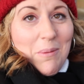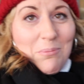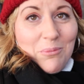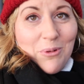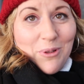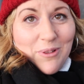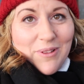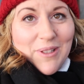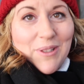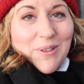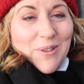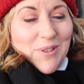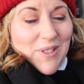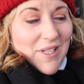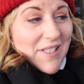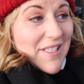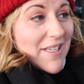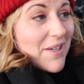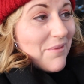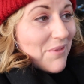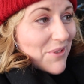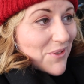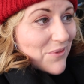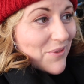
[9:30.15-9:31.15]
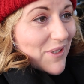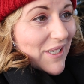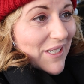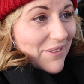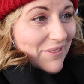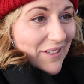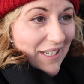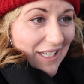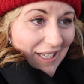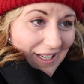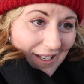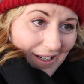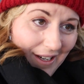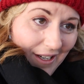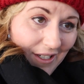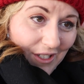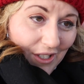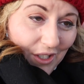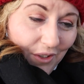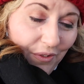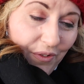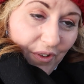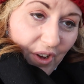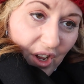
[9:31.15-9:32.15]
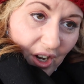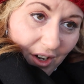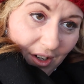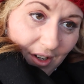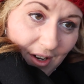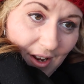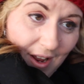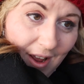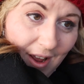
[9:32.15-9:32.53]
member in the audience. It was really, really good fun.